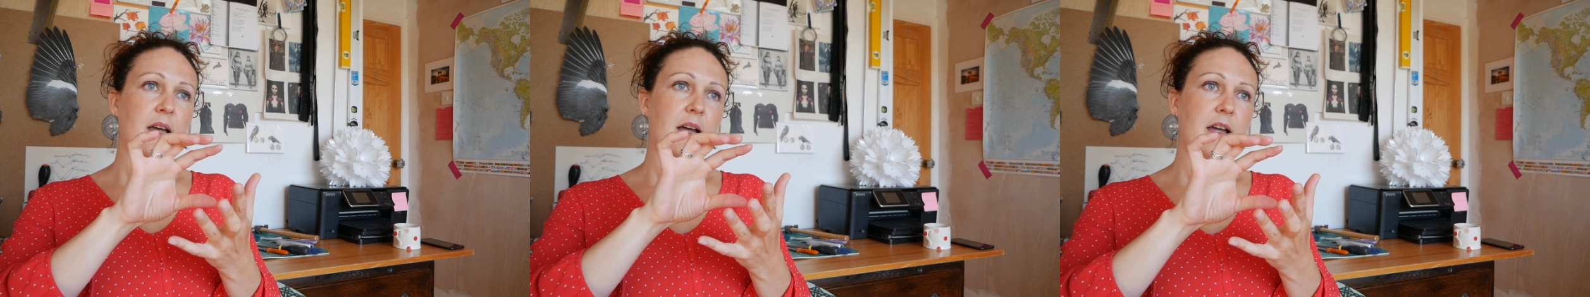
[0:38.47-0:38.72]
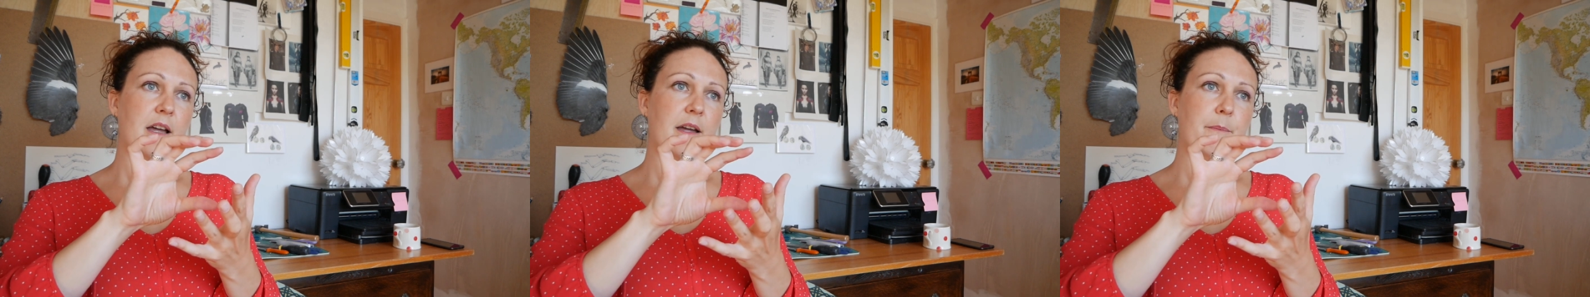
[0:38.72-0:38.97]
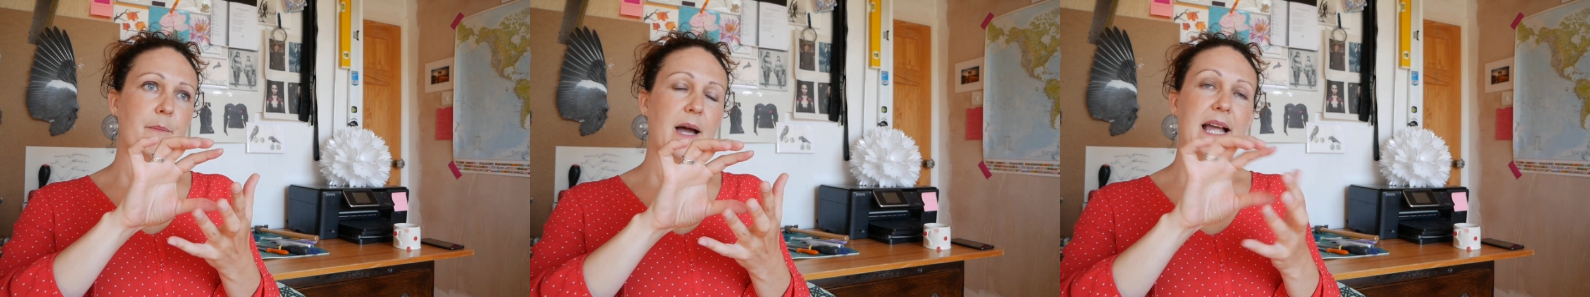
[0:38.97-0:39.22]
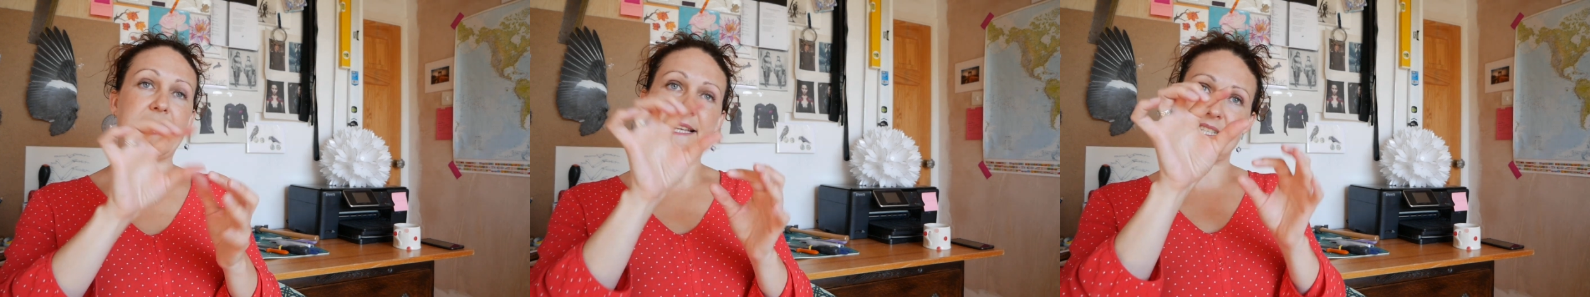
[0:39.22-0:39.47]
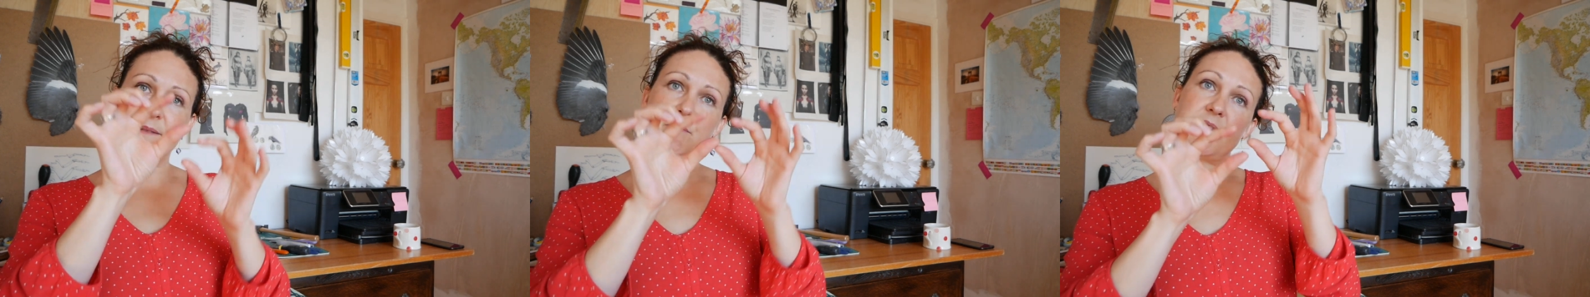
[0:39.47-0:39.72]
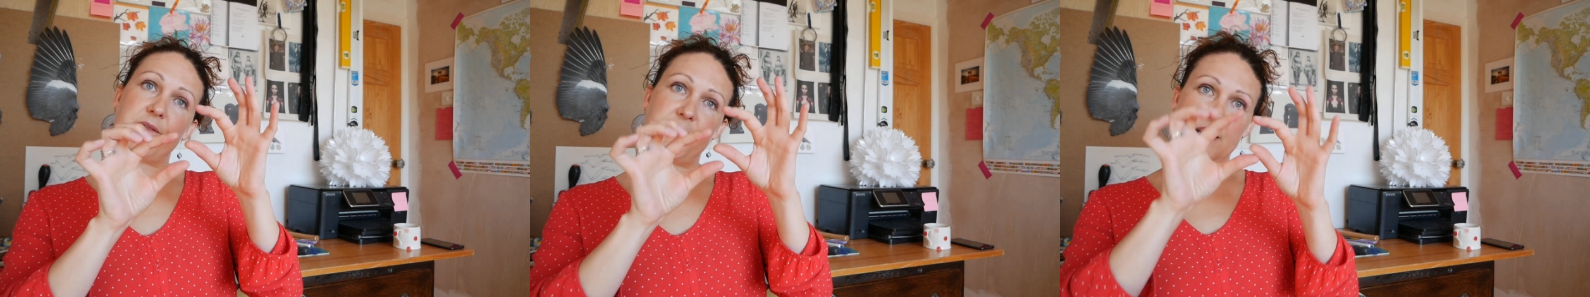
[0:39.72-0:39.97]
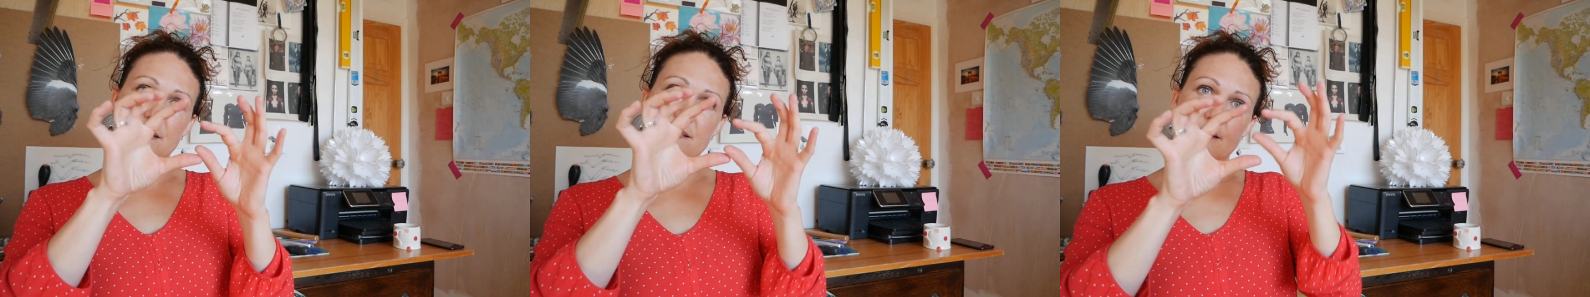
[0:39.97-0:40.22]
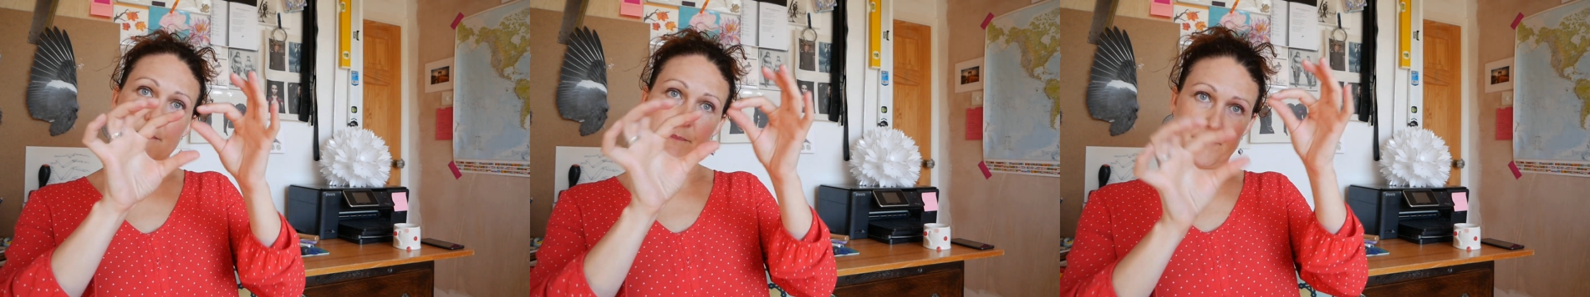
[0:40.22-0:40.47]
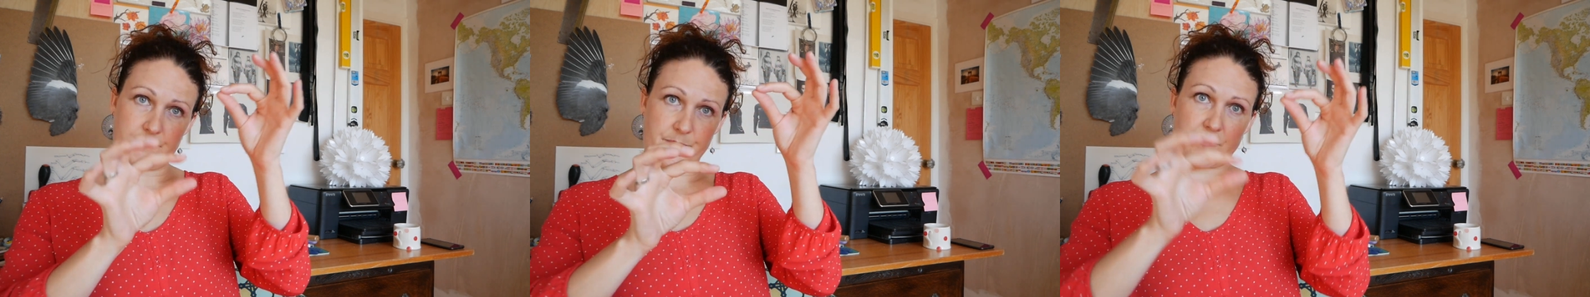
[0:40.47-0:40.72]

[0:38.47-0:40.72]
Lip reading: I asked him to fix them